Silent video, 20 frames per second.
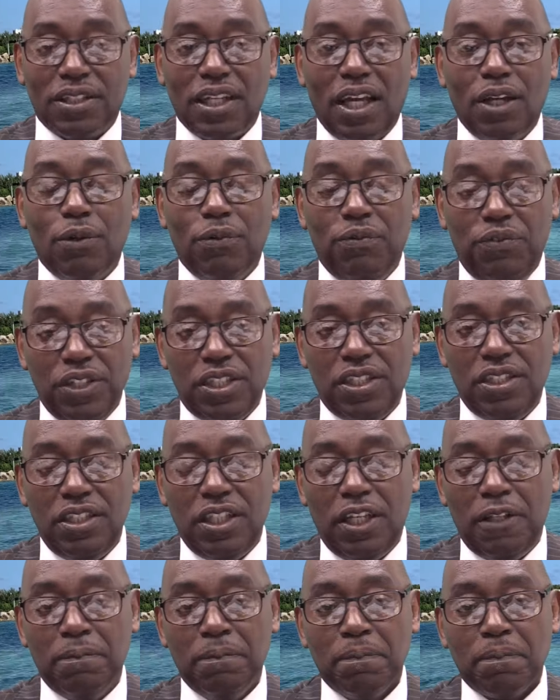
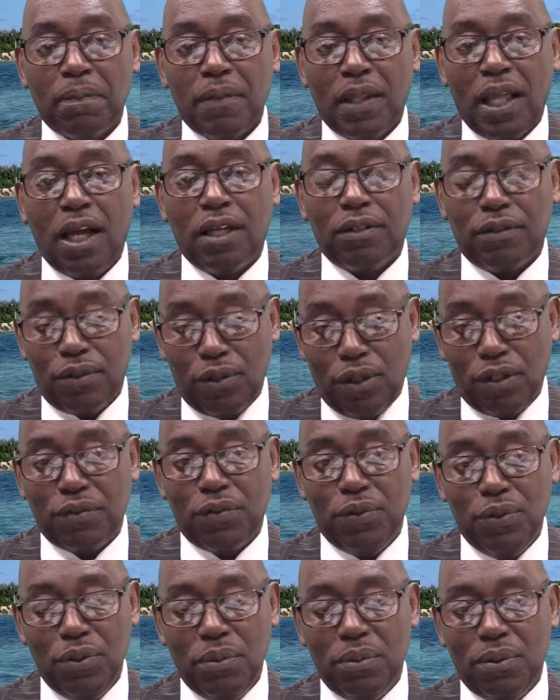officiate at a lot of
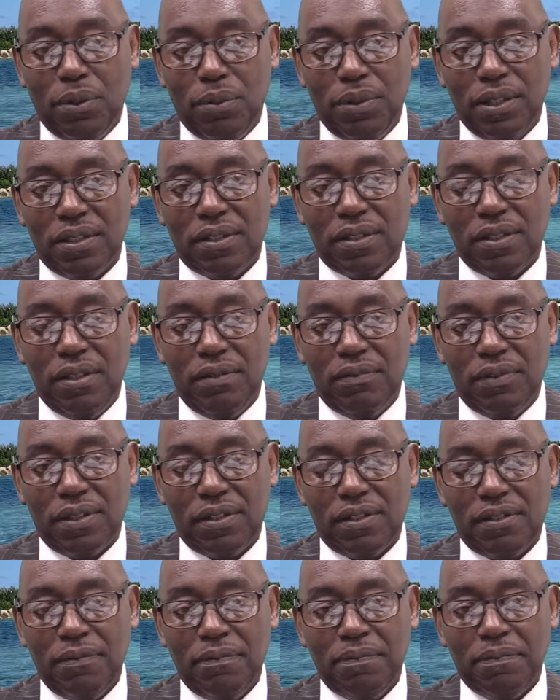home-going
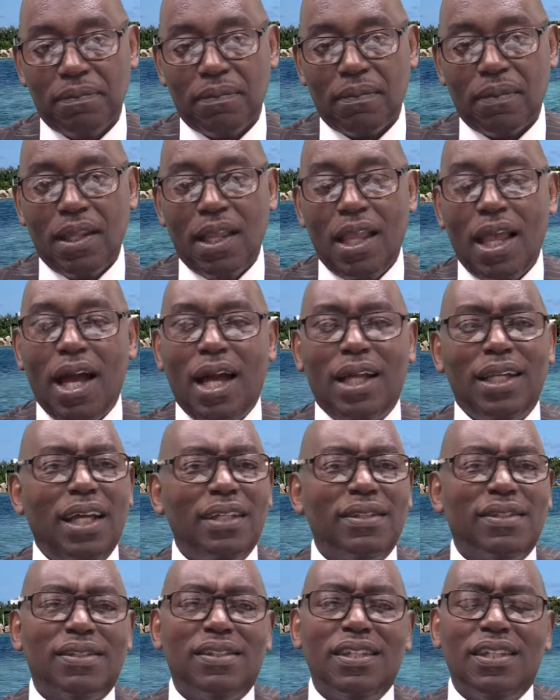service. And I
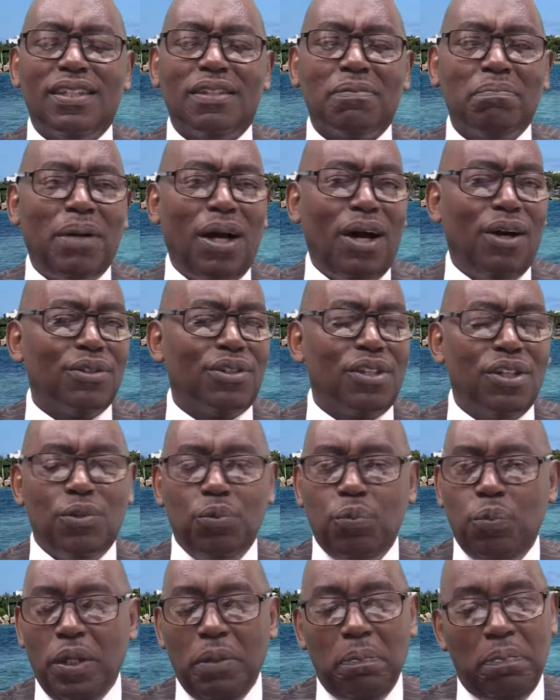see spouses
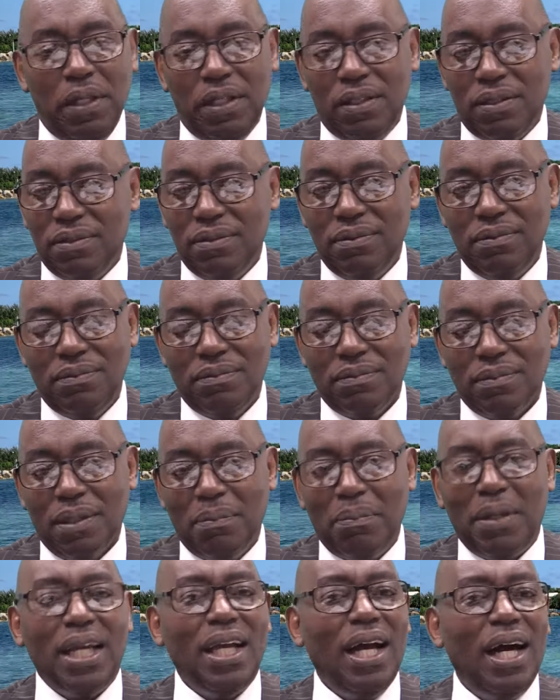weeping.
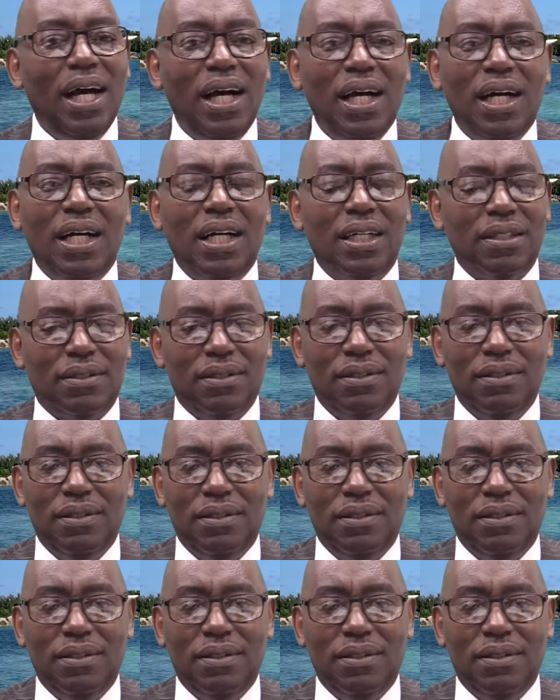My heart